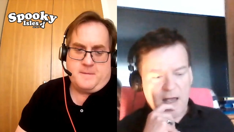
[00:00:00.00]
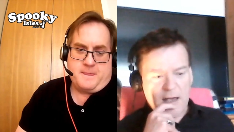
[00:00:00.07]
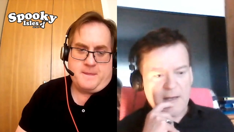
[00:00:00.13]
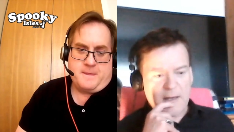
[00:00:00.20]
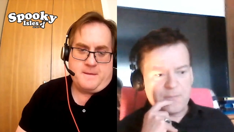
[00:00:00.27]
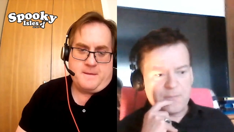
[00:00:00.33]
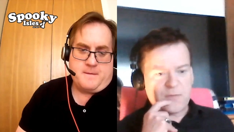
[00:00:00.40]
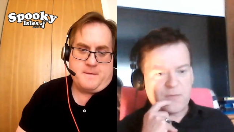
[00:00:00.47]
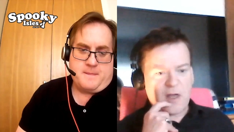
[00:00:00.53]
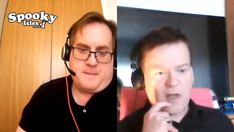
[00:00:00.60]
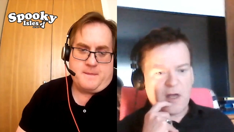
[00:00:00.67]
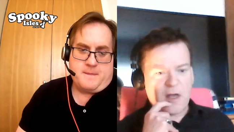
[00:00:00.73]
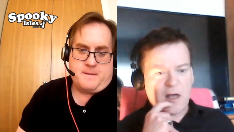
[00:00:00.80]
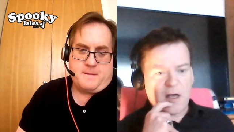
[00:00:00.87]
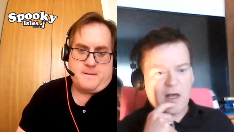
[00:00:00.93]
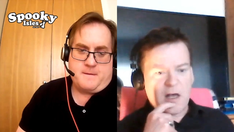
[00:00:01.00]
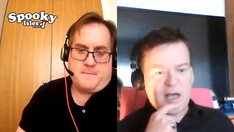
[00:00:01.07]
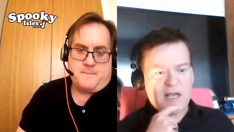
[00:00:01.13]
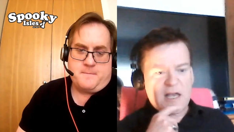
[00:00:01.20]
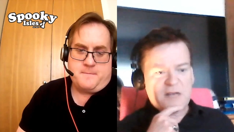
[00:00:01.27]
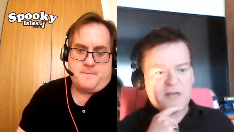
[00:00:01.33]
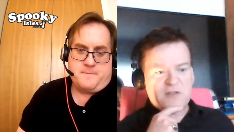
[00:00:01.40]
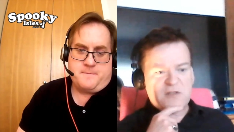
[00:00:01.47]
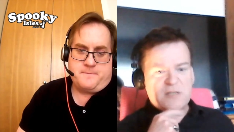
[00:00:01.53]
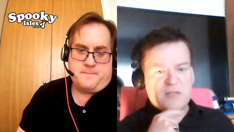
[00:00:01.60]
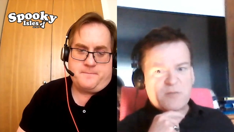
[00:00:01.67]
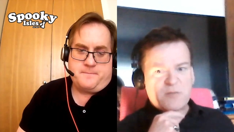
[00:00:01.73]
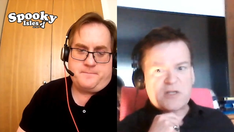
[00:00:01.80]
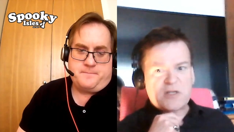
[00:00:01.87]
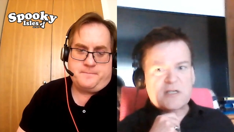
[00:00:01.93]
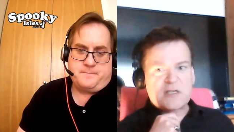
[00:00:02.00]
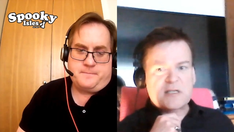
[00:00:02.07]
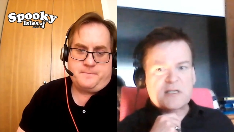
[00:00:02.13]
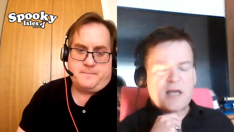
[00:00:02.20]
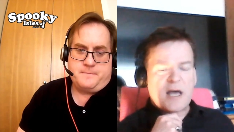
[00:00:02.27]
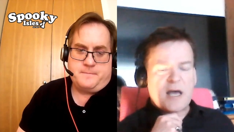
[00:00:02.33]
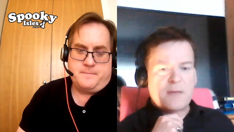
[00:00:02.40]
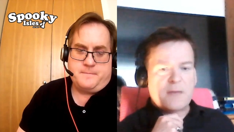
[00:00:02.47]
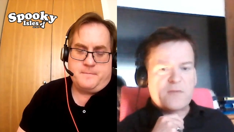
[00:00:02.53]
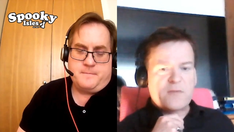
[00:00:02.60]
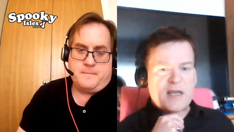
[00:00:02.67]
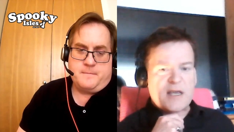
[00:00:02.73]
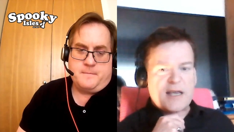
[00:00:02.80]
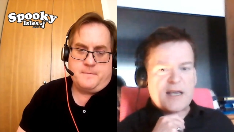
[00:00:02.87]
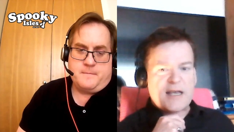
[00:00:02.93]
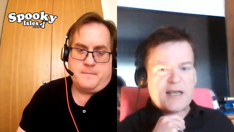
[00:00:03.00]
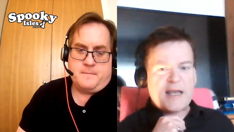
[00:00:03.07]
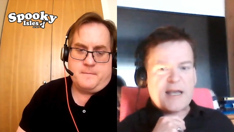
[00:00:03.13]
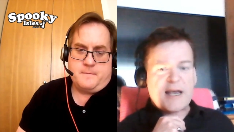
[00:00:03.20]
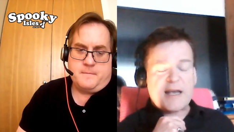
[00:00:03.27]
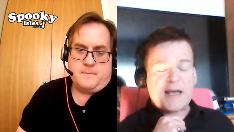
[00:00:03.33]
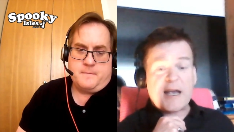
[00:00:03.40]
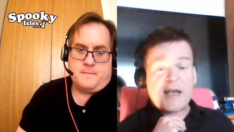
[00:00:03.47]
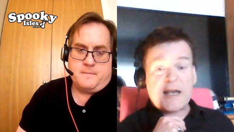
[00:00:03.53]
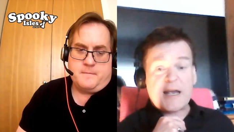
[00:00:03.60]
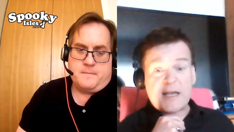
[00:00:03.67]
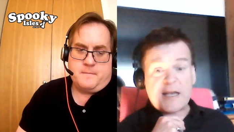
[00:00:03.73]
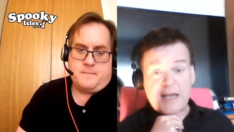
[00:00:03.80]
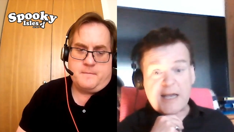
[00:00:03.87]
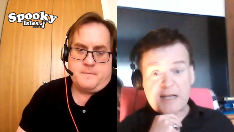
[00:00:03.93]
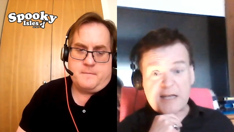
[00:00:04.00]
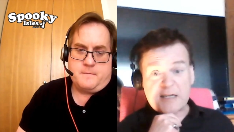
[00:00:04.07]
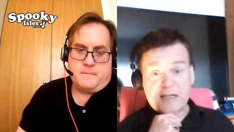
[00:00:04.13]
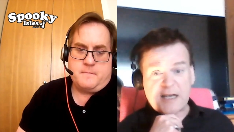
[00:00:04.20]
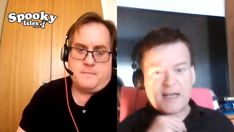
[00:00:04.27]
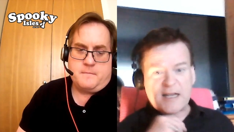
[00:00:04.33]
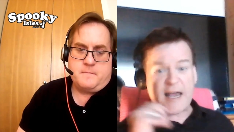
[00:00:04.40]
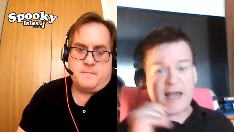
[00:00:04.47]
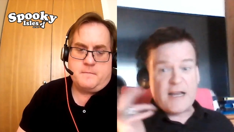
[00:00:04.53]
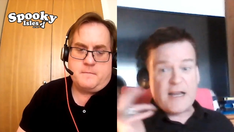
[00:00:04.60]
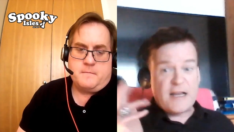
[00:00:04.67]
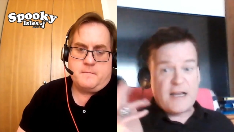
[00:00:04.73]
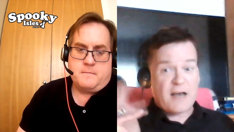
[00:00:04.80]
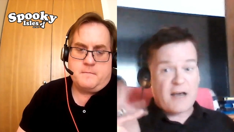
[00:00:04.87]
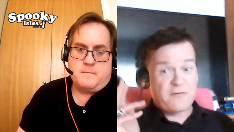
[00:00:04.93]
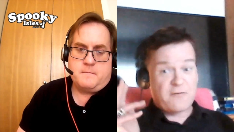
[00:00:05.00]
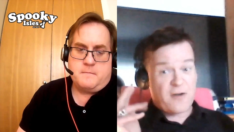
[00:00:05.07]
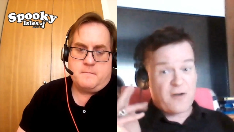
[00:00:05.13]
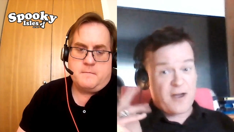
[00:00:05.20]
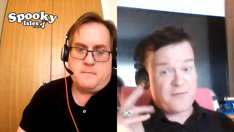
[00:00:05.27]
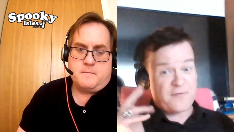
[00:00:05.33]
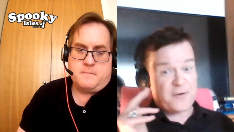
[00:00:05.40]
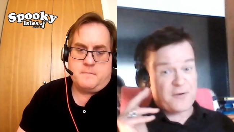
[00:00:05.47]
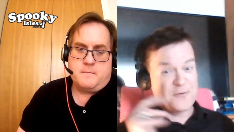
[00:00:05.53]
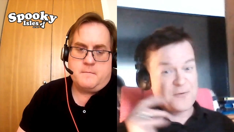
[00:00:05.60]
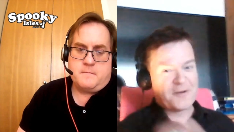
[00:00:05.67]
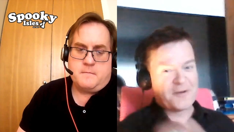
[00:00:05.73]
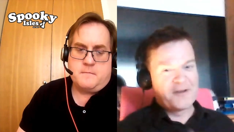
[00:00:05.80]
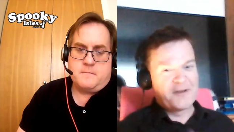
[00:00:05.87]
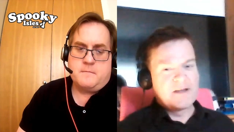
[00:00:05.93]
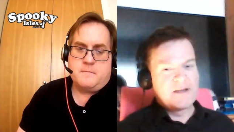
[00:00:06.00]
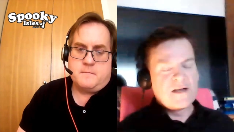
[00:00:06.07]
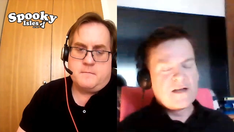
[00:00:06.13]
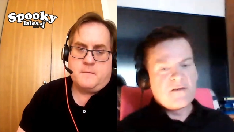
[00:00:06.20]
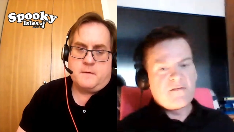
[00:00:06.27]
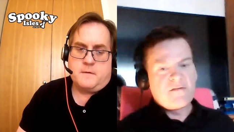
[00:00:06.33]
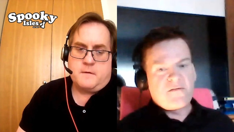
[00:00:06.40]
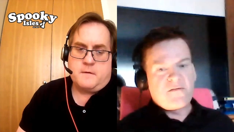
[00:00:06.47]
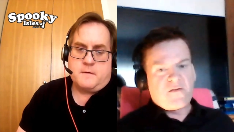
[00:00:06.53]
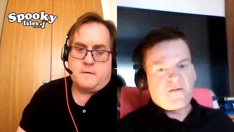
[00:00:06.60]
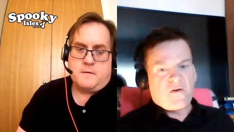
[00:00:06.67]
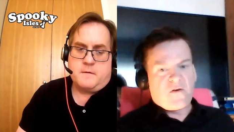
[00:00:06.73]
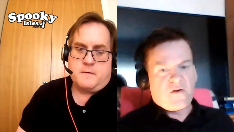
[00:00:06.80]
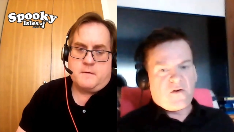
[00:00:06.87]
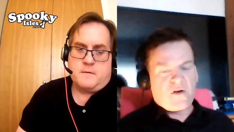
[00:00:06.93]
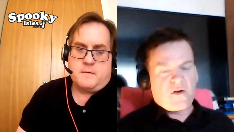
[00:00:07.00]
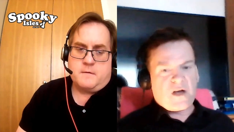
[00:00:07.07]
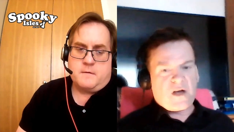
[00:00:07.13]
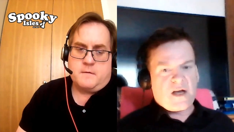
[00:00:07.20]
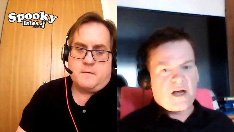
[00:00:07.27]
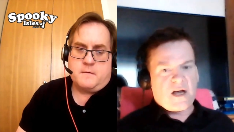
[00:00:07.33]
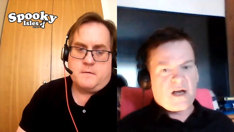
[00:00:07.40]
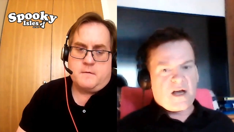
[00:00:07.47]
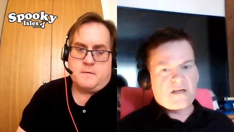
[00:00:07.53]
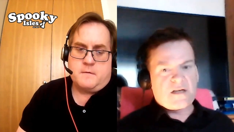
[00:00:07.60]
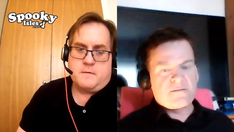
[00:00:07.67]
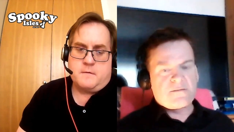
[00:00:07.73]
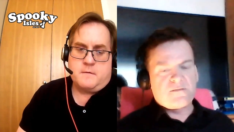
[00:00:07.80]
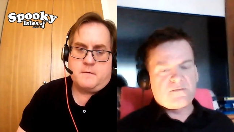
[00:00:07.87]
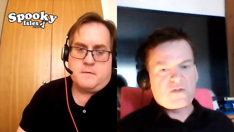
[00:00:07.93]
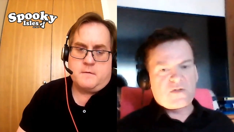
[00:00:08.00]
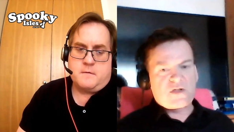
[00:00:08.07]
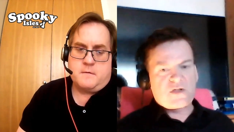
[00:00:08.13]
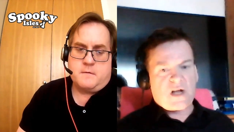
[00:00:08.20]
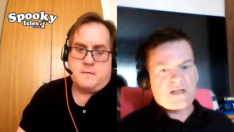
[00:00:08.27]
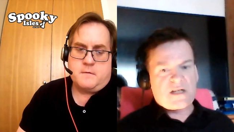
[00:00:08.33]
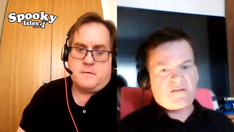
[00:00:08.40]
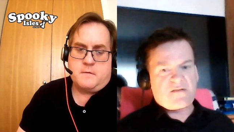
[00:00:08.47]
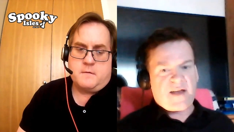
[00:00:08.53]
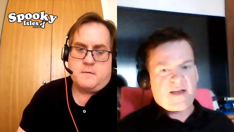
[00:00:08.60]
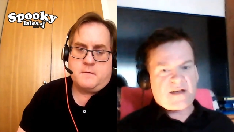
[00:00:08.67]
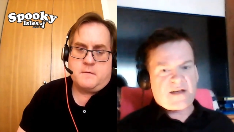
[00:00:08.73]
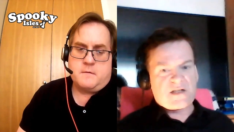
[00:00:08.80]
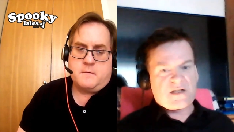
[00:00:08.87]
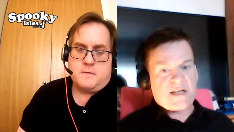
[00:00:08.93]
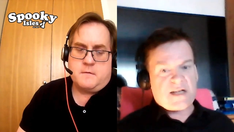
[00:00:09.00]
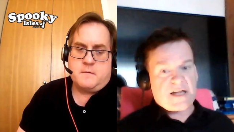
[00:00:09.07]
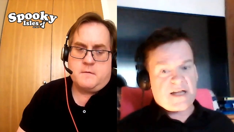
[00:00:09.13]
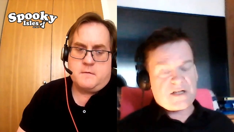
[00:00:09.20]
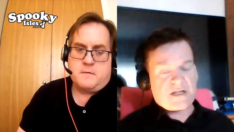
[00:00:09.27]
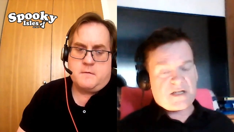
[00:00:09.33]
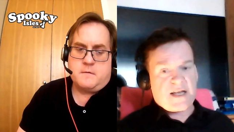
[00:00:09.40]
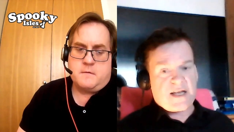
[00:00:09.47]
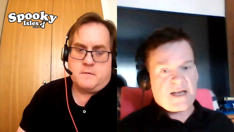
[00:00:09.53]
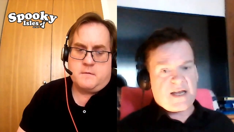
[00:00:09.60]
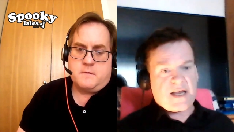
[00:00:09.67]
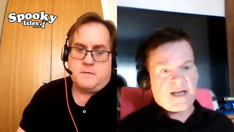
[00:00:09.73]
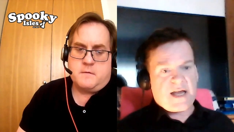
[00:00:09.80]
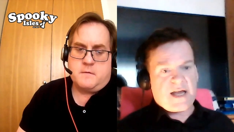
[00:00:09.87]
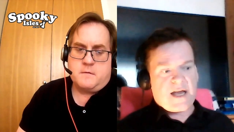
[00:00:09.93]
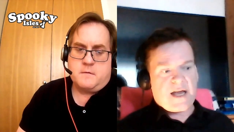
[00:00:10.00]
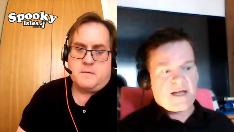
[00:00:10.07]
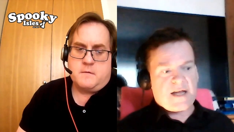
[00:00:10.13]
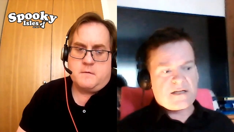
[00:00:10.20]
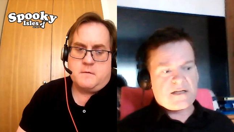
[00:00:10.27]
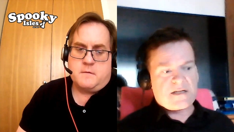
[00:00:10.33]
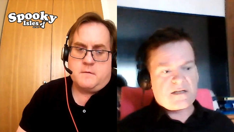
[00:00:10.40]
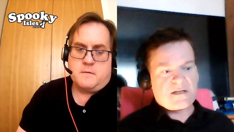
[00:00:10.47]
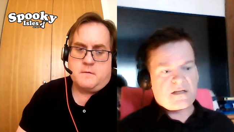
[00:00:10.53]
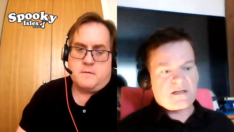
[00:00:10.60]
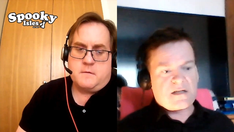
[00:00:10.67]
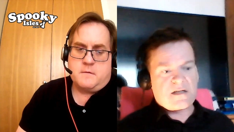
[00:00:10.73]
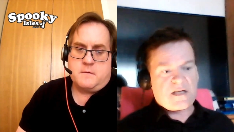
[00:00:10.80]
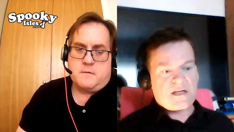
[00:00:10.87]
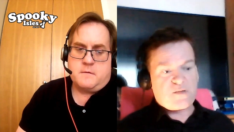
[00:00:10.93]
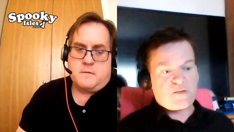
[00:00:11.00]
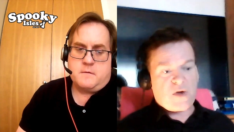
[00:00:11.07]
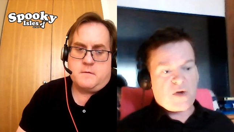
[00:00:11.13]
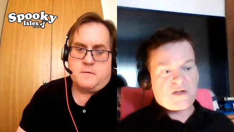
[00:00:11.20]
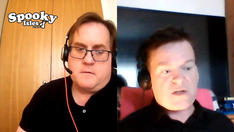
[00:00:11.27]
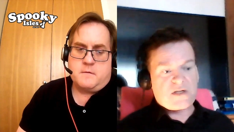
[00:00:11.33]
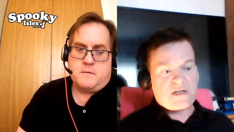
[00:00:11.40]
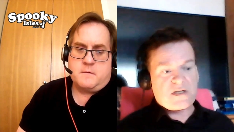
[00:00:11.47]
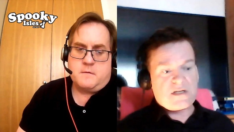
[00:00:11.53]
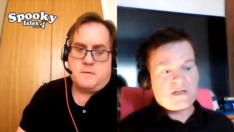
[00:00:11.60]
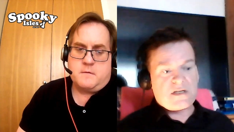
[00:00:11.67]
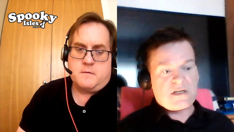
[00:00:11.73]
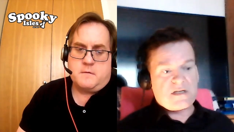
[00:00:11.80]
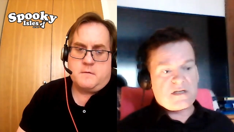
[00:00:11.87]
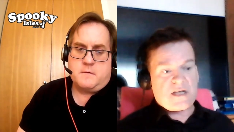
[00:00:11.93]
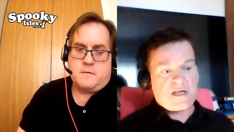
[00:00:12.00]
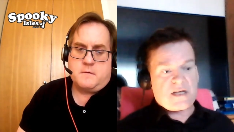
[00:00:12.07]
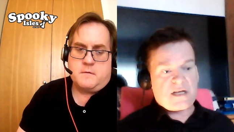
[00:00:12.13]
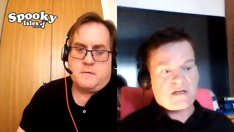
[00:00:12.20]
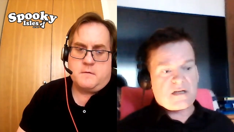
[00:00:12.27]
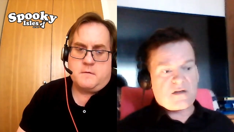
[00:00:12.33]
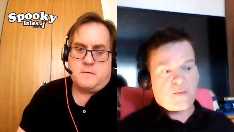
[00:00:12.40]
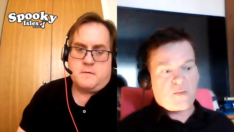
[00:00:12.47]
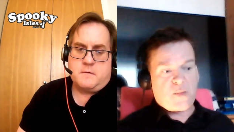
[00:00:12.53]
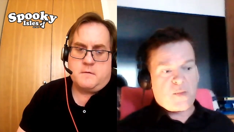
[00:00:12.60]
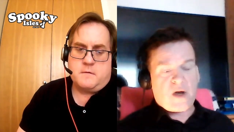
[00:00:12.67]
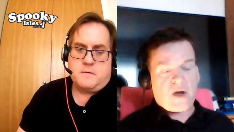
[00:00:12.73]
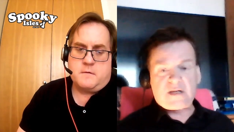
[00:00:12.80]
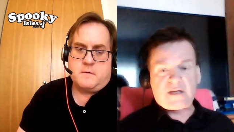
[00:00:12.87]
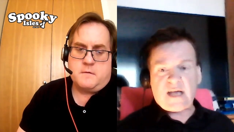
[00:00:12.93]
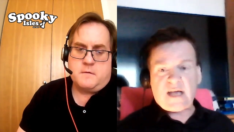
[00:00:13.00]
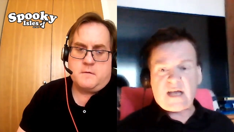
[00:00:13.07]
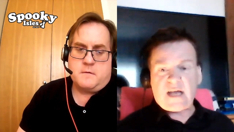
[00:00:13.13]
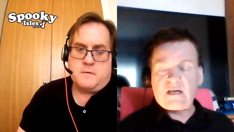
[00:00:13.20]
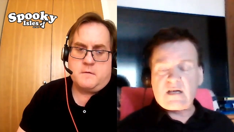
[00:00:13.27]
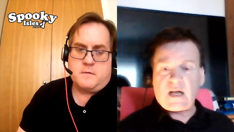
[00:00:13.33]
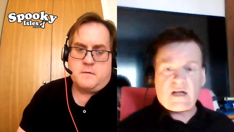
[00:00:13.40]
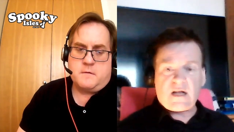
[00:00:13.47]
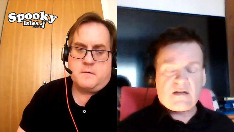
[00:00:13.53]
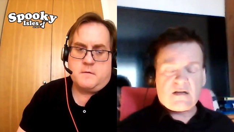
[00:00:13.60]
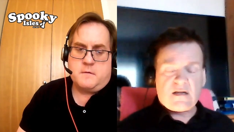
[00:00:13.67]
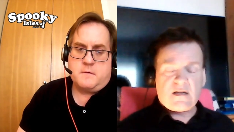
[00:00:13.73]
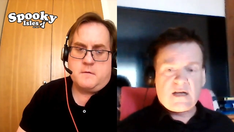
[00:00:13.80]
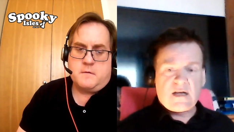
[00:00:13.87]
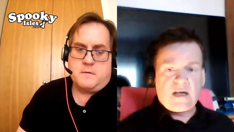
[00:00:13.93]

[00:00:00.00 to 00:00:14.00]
Speaker 1: Um, I have suspicions. Um, he he. Ha He had a, a love rival for uh, Charlotte's affections, allegedly, and this person didn't partake in